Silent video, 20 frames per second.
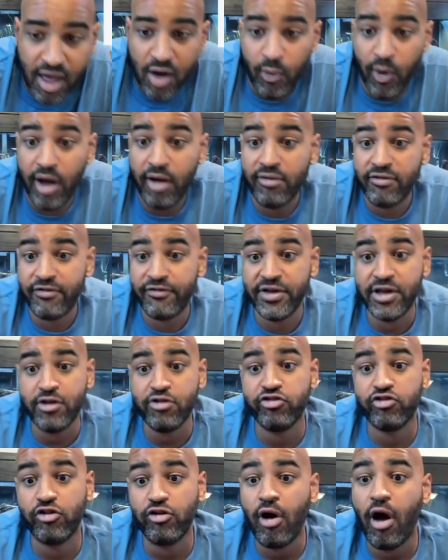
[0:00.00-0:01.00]
Well,
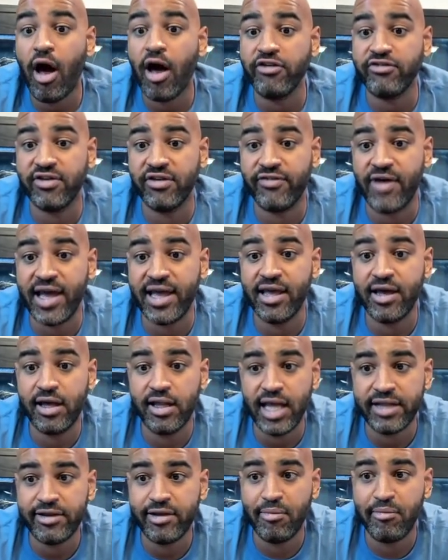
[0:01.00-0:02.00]
fingers crossed. If I can
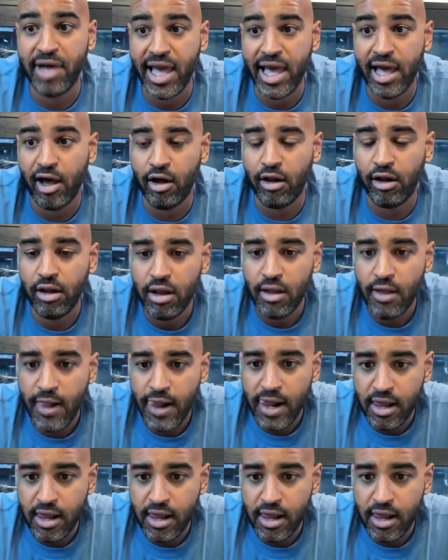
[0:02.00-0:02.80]
collect a male,